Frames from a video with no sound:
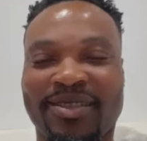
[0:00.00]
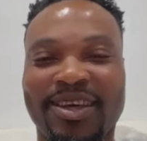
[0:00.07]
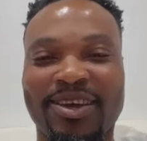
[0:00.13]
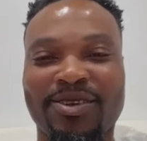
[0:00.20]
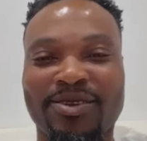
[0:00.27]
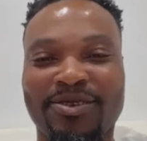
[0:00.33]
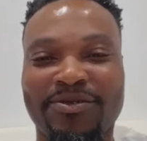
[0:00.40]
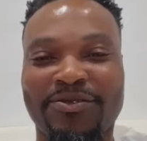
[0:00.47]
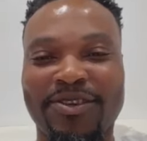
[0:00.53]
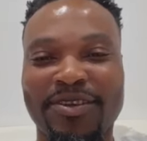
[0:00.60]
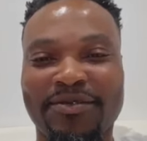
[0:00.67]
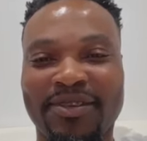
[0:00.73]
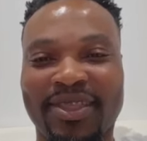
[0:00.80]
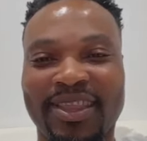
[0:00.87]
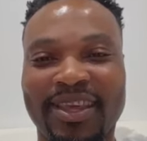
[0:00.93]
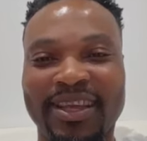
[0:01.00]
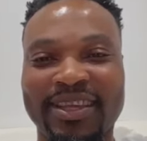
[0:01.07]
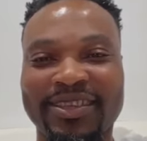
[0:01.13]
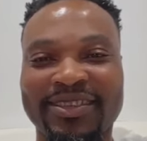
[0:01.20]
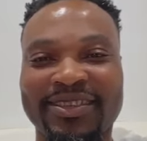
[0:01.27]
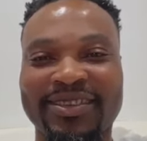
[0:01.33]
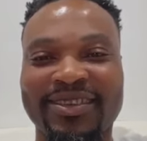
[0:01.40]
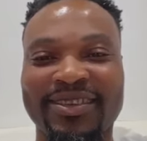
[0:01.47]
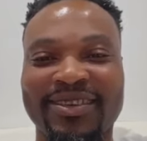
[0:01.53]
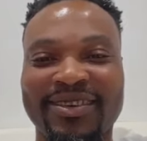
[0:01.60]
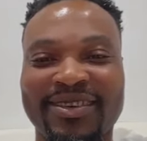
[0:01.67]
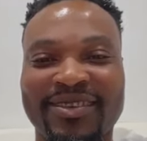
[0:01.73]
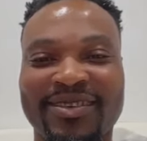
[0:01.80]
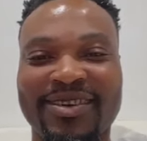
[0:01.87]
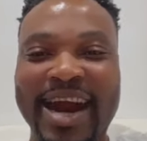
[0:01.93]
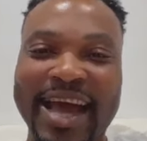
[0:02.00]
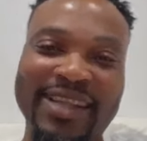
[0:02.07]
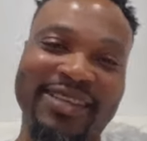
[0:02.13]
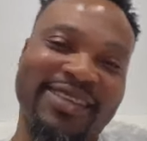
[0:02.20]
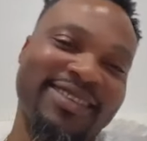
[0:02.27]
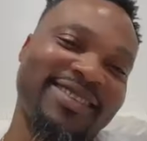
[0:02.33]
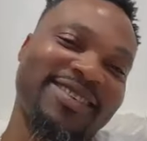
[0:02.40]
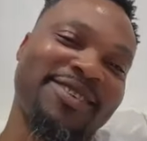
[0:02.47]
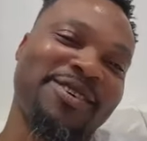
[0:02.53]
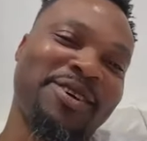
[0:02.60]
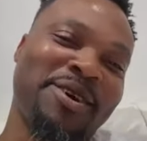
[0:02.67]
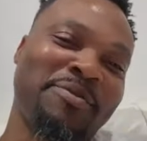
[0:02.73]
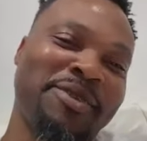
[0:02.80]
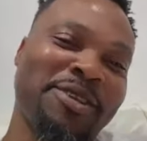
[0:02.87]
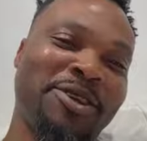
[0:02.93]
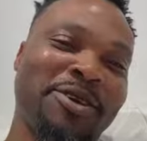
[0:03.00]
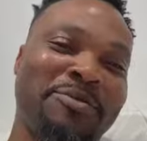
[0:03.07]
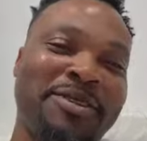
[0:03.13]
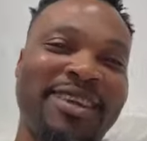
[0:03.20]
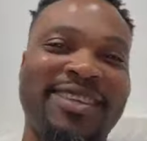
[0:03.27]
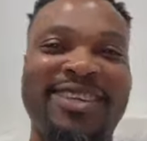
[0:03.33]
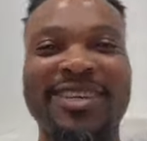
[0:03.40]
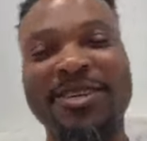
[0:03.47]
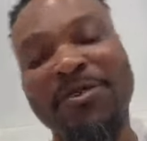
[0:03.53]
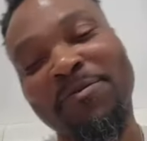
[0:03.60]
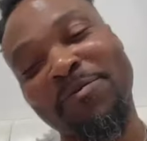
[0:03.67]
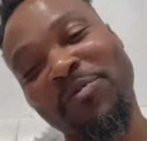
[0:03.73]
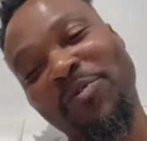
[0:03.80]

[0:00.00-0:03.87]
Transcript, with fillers: Thank God for everything. Right, update, update.